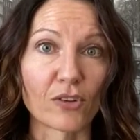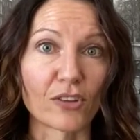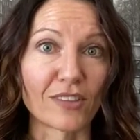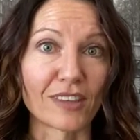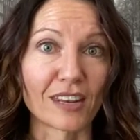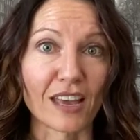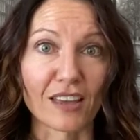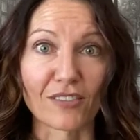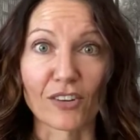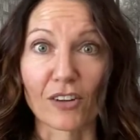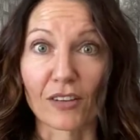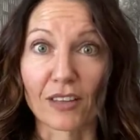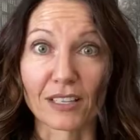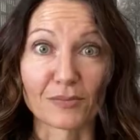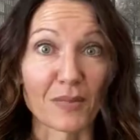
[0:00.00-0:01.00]
and that I
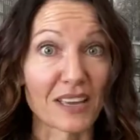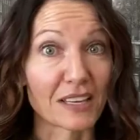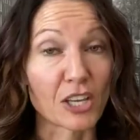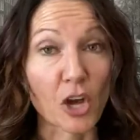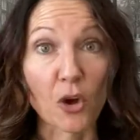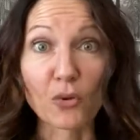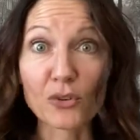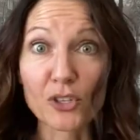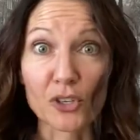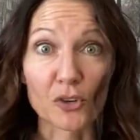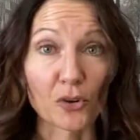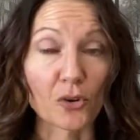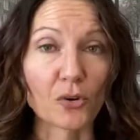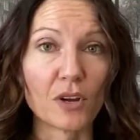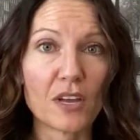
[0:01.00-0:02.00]
is my
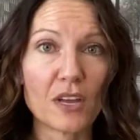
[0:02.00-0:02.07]
go-to